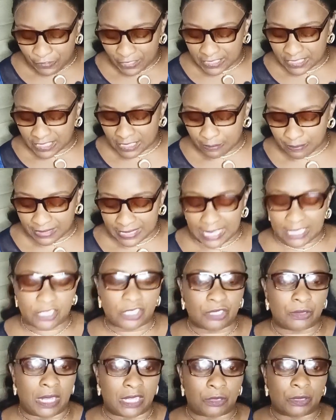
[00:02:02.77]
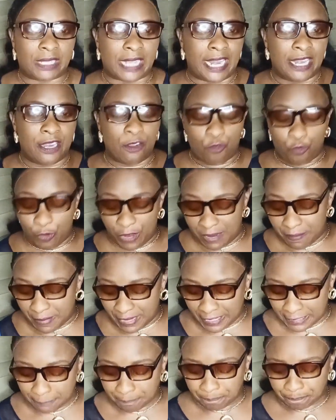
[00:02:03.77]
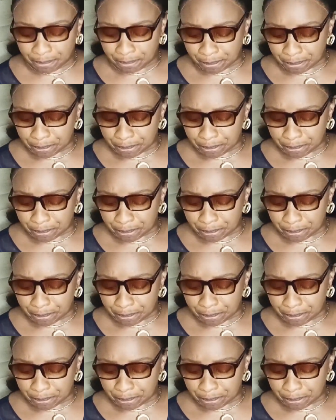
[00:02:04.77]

victims, especially women,